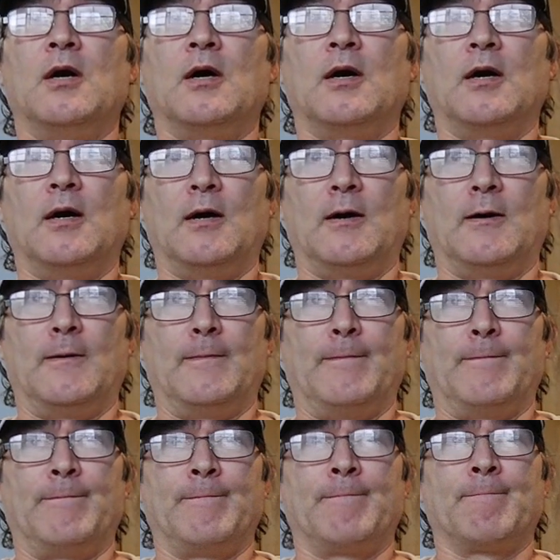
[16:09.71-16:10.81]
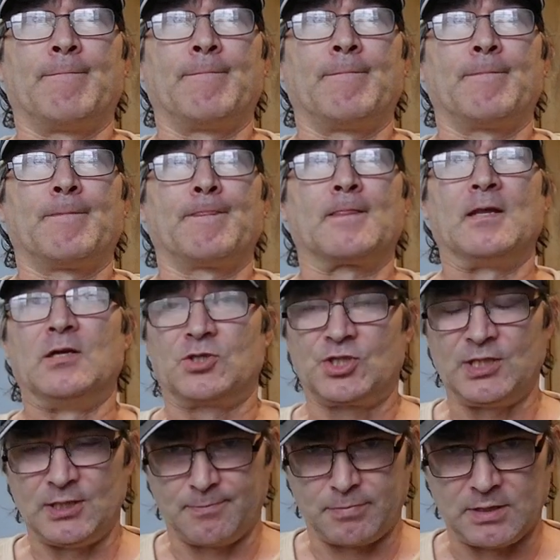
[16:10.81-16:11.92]
You'll
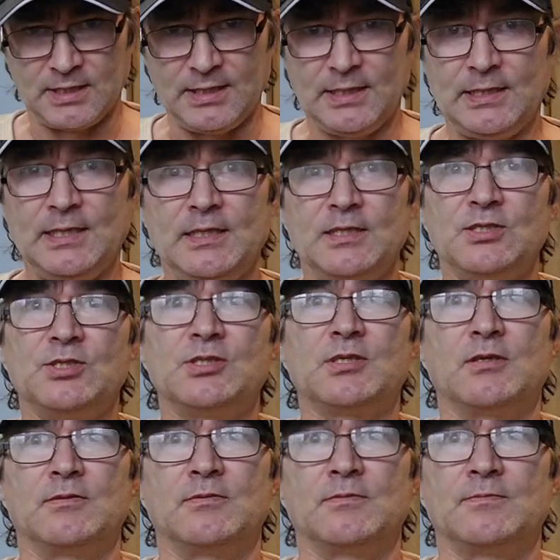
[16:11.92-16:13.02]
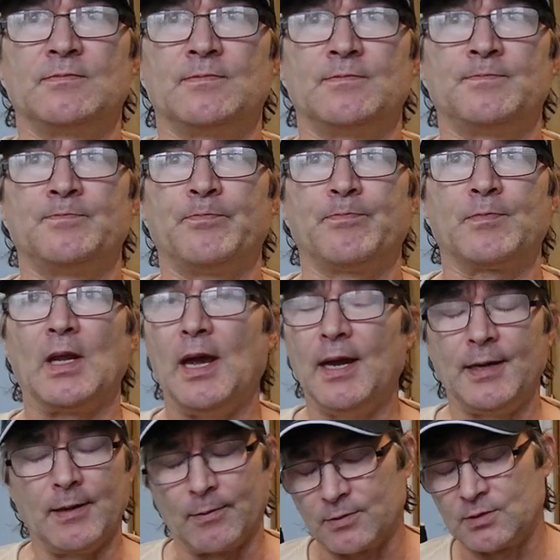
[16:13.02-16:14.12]
see the Pleiades, and
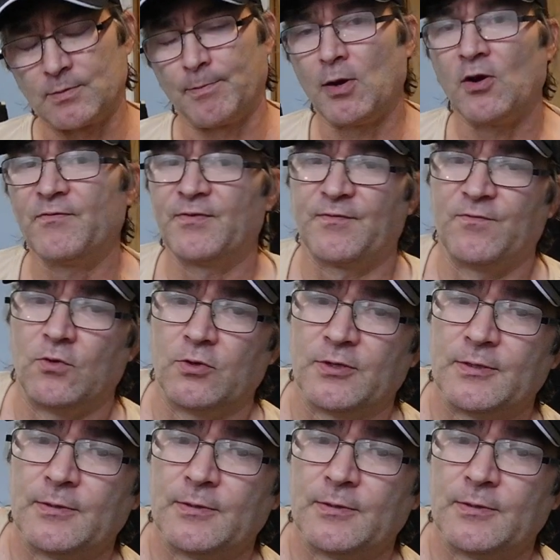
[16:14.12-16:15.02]
they're perfect for it.